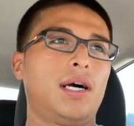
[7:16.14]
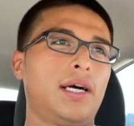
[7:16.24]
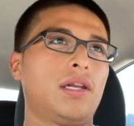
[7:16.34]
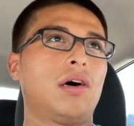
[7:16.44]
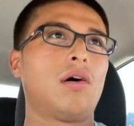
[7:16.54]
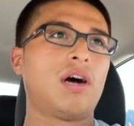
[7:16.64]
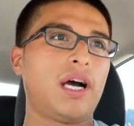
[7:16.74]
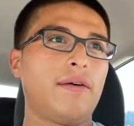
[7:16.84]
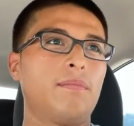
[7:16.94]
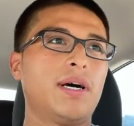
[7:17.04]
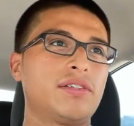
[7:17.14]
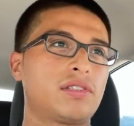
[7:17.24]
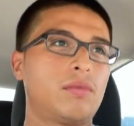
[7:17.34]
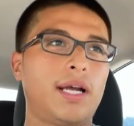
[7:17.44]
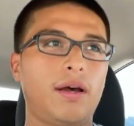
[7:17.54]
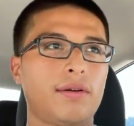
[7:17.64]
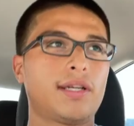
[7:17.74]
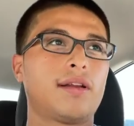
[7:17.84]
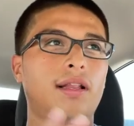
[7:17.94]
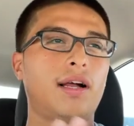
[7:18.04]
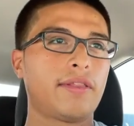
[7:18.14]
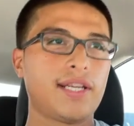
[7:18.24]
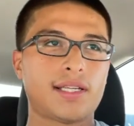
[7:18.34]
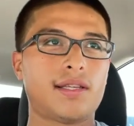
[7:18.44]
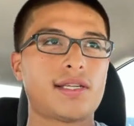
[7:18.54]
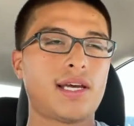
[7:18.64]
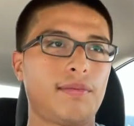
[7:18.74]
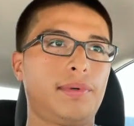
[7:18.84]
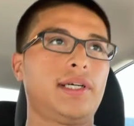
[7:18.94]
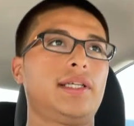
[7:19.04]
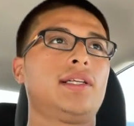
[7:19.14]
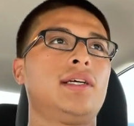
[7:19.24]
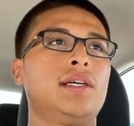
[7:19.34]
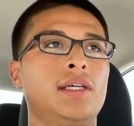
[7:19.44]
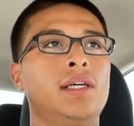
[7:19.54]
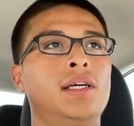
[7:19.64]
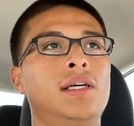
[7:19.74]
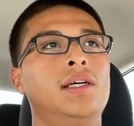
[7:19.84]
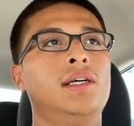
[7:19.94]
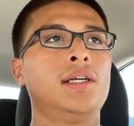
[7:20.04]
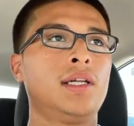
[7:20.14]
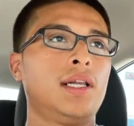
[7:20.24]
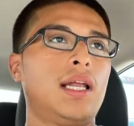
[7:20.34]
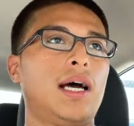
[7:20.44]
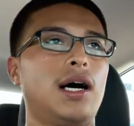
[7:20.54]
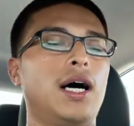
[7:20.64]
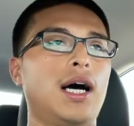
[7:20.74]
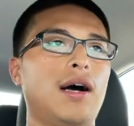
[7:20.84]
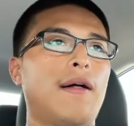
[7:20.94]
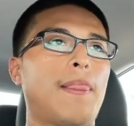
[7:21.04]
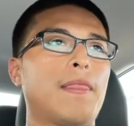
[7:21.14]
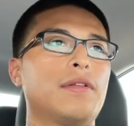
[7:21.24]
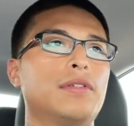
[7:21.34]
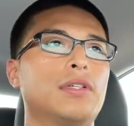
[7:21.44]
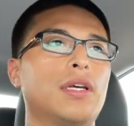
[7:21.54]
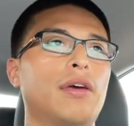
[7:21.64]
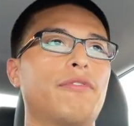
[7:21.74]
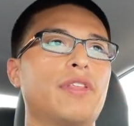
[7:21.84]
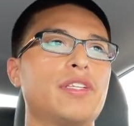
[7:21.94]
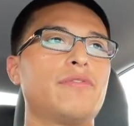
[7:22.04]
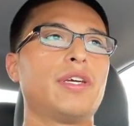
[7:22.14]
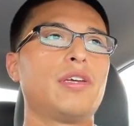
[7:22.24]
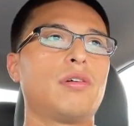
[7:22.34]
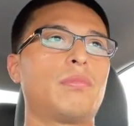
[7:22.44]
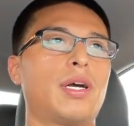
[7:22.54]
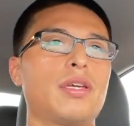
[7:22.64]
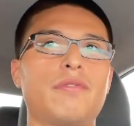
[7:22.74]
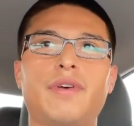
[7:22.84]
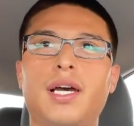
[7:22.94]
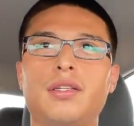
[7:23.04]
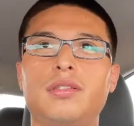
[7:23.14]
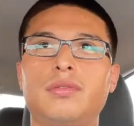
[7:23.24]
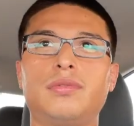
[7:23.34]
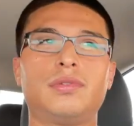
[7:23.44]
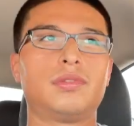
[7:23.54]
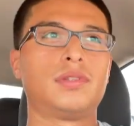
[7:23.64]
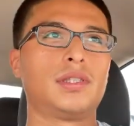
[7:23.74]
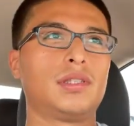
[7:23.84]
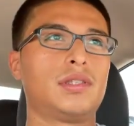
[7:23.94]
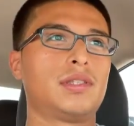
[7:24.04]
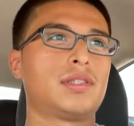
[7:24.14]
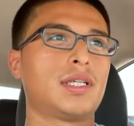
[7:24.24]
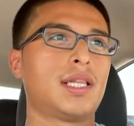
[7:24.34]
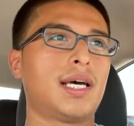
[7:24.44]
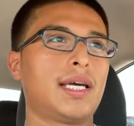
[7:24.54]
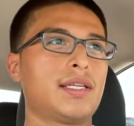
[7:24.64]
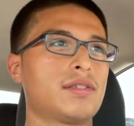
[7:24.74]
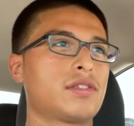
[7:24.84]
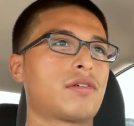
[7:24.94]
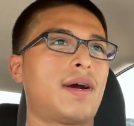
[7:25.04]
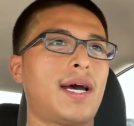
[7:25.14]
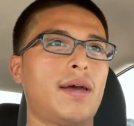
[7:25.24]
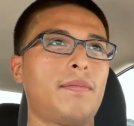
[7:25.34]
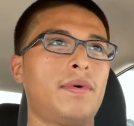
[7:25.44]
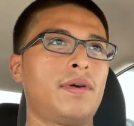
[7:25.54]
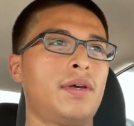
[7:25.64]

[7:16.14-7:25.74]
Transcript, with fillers: I know I bounced around in a lot of things I said, but uh, if this video brought you value, just like and subscribe.